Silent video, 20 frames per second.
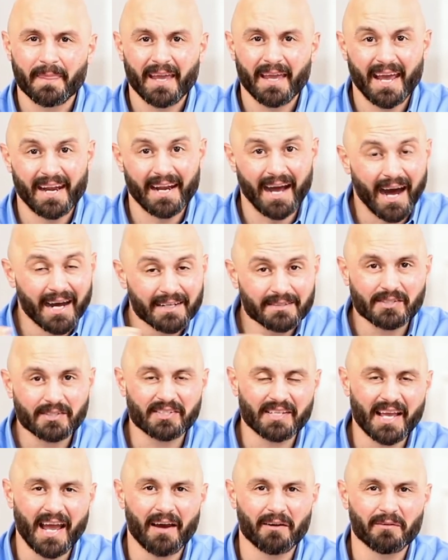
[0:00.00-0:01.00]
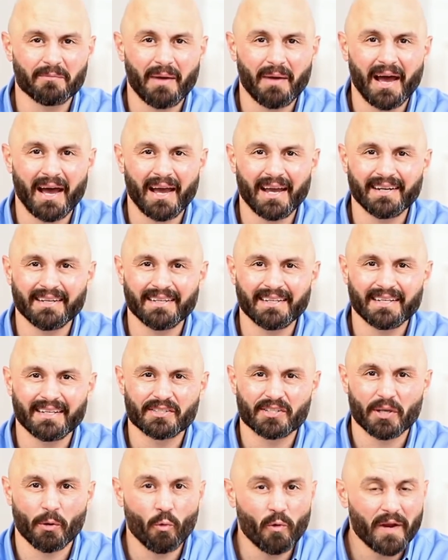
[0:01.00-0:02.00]
An unsound mind
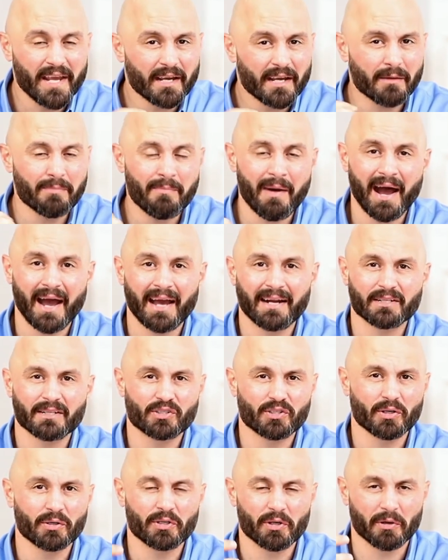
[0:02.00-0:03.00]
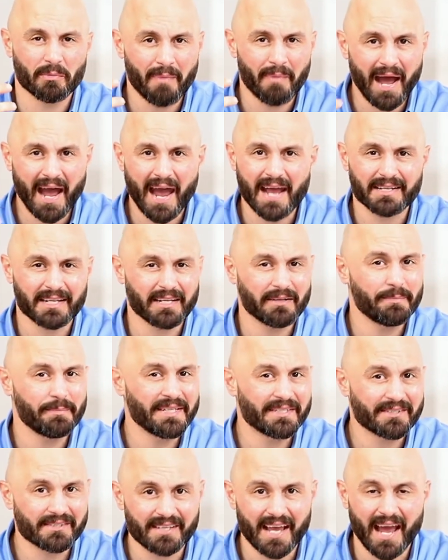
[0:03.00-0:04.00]
is a weak mind. And so your mind can
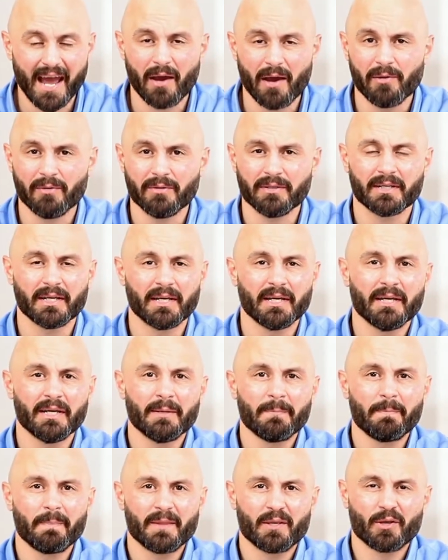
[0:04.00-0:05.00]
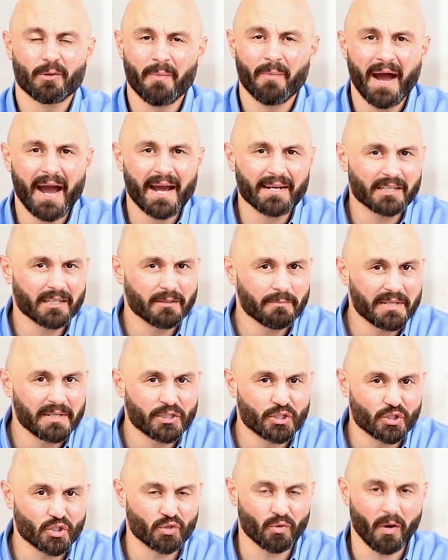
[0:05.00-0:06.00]
be sound, your mind can be
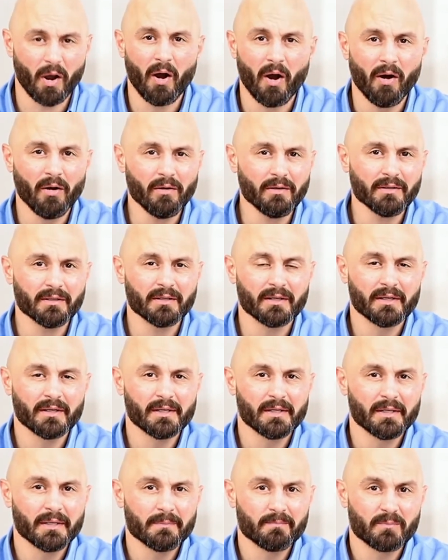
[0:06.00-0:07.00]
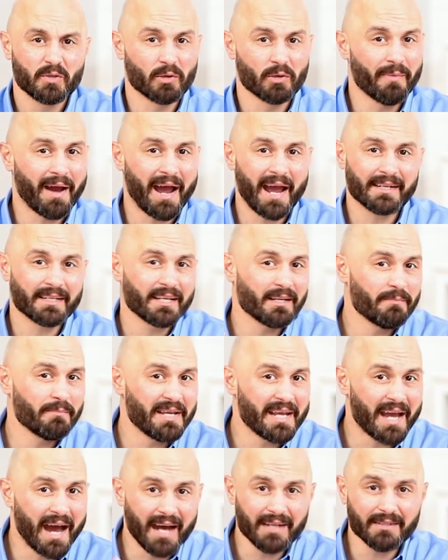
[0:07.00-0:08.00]
strong, your mind can
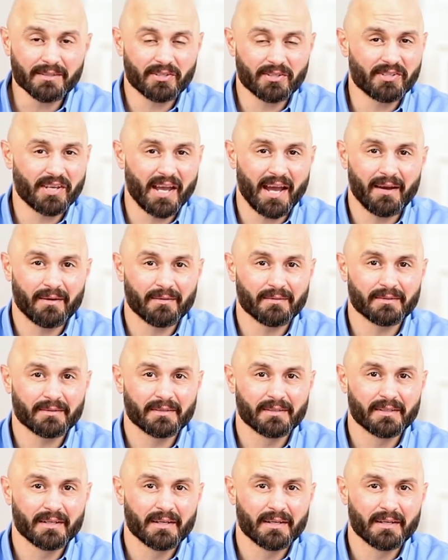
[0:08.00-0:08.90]
be unsound,